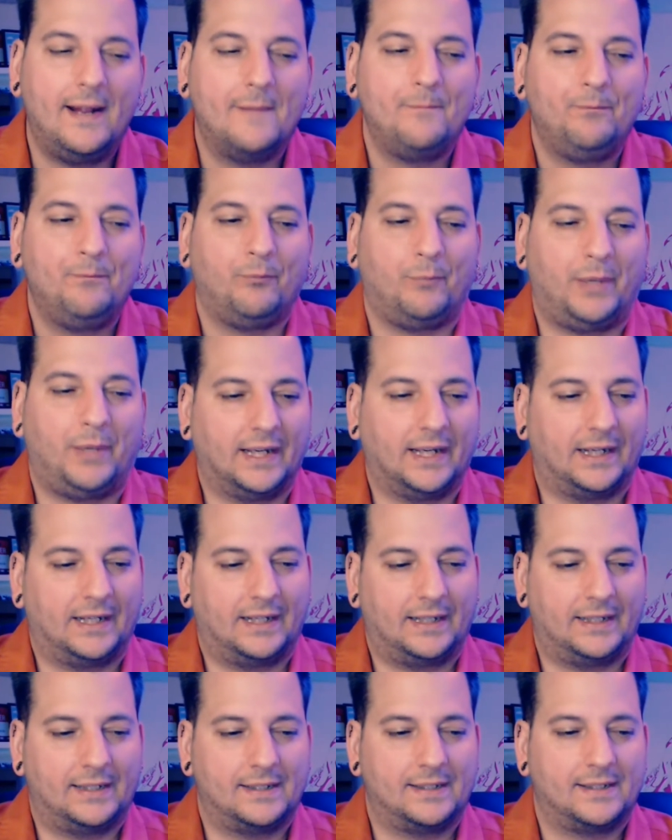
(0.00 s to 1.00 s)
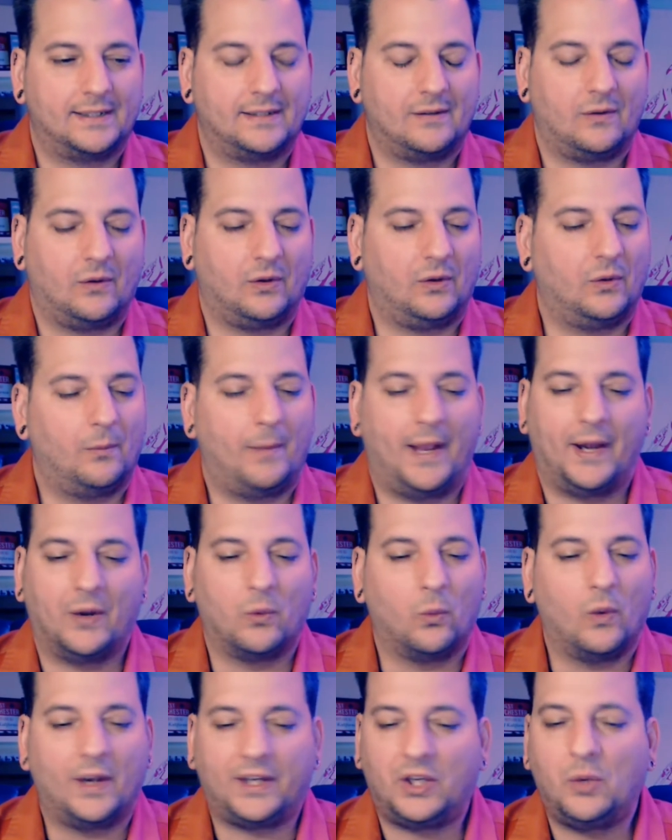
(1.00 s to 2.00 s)
because no matter
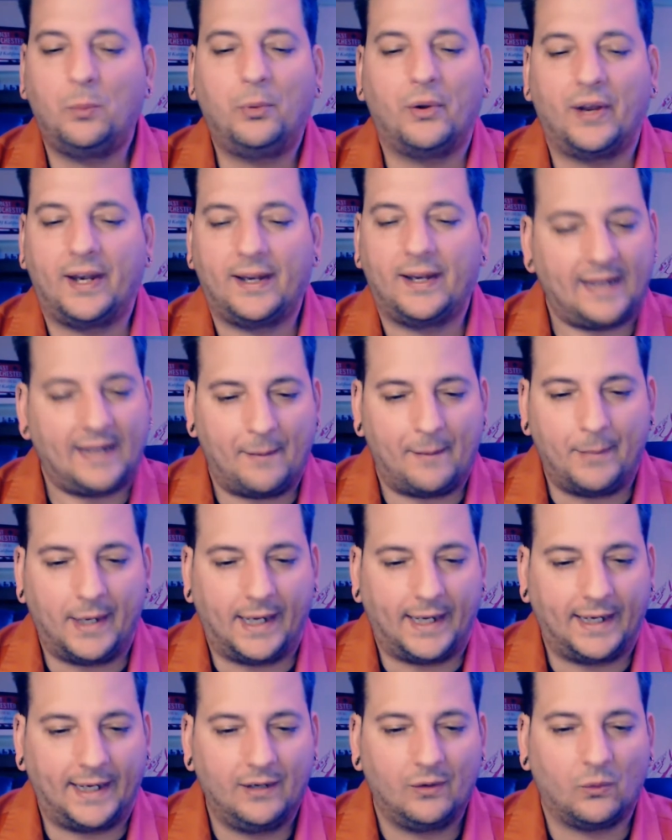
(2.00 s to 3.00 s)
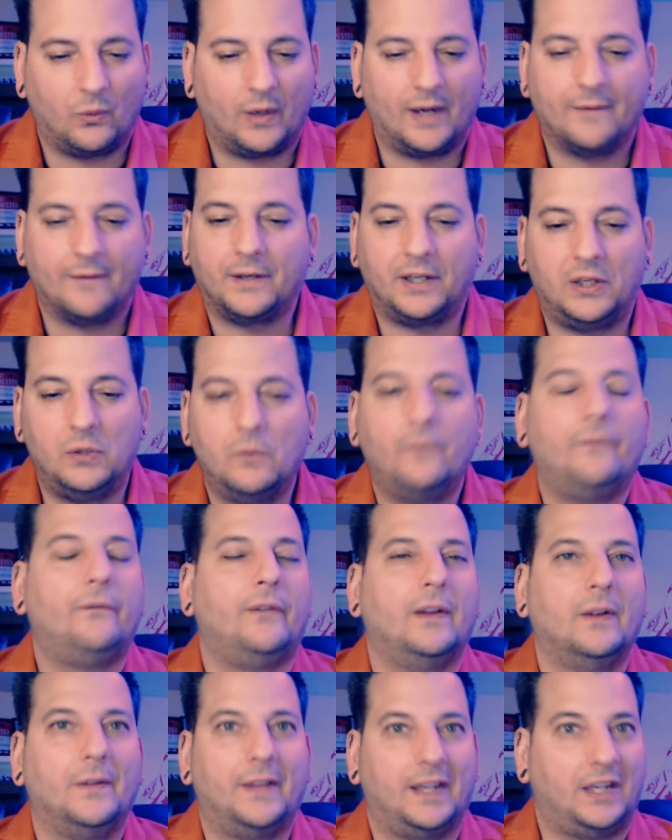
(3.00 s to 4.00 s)
what you put in that bag, whatever you
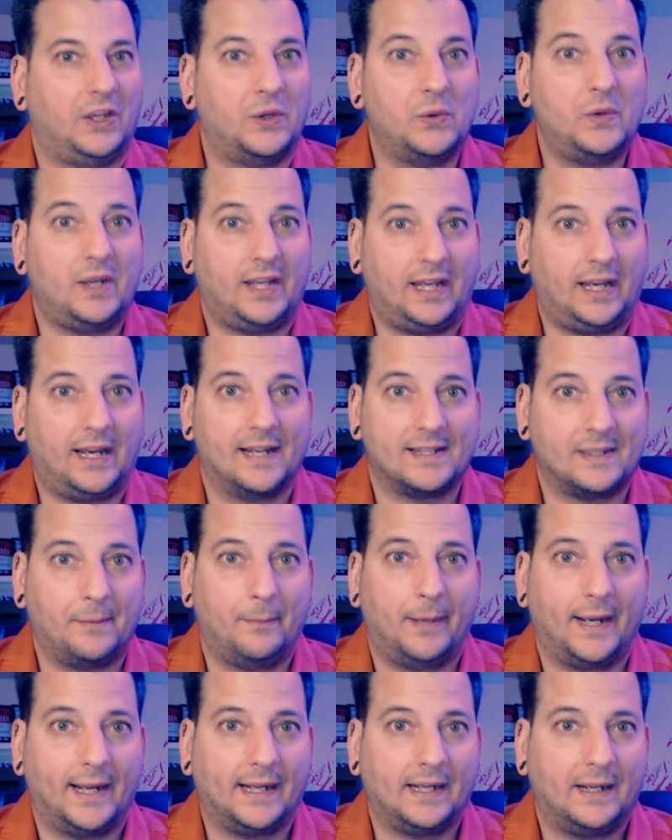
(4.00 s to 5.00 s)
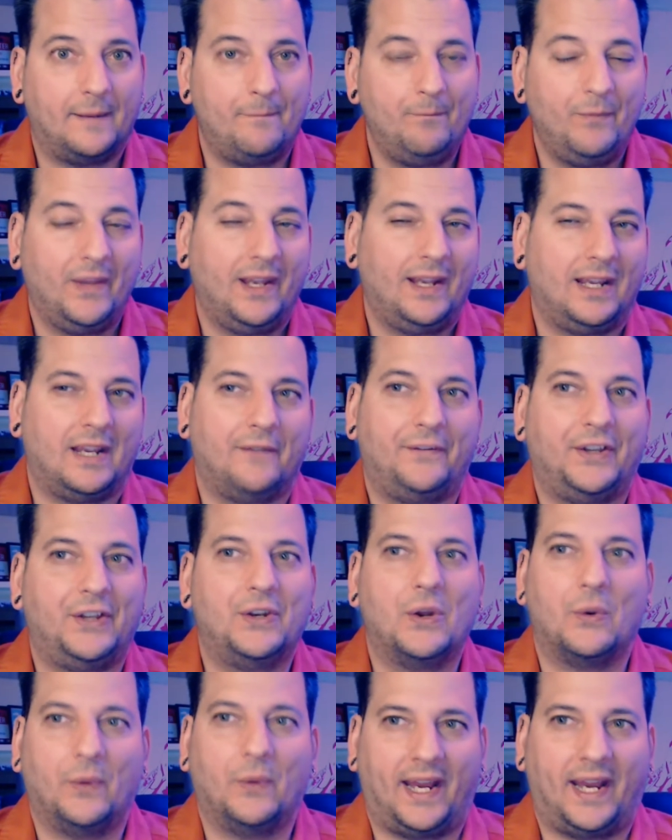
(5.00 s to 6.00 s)
feel that you need as a backup, if you
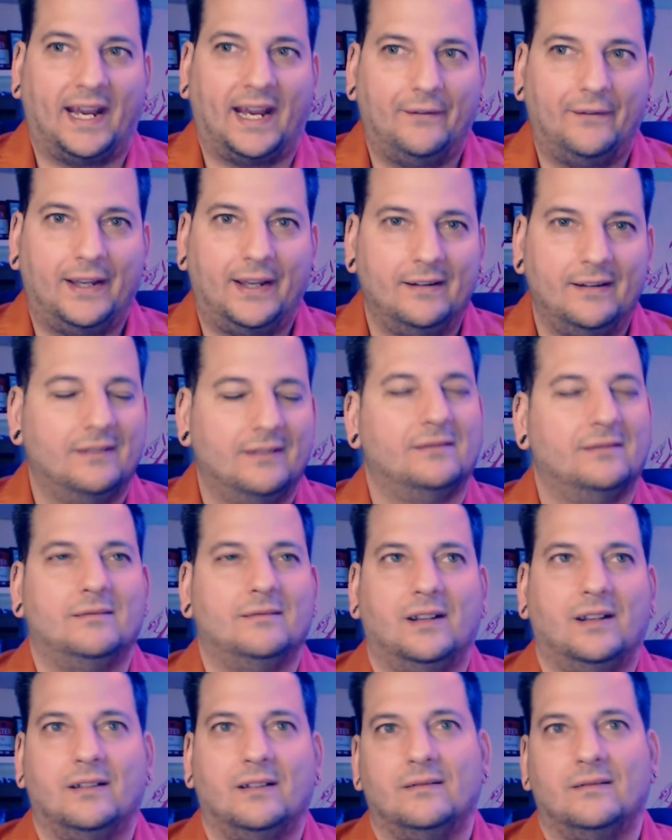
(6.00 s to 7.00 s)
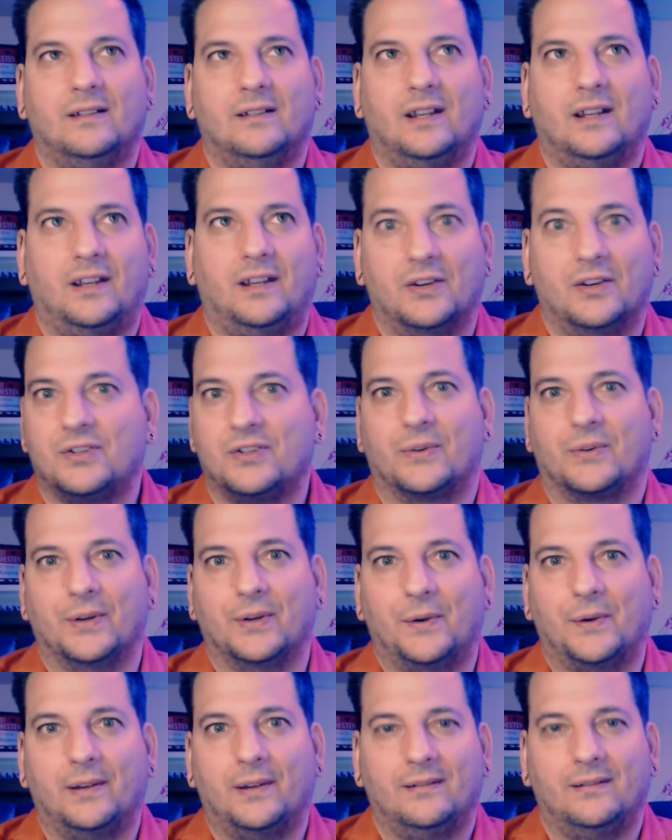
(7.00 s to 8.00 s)
don't have it, you're
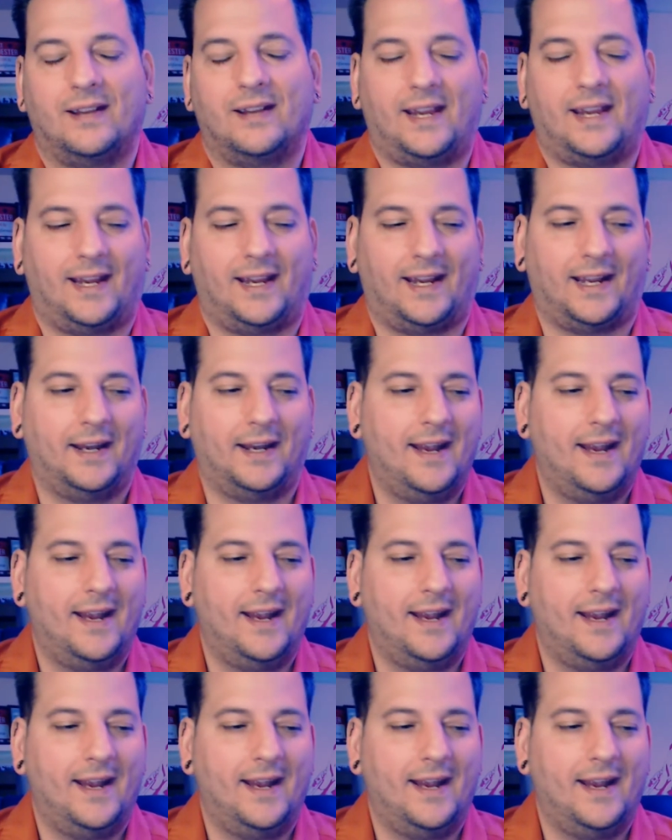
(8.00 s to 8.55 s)
screwed. And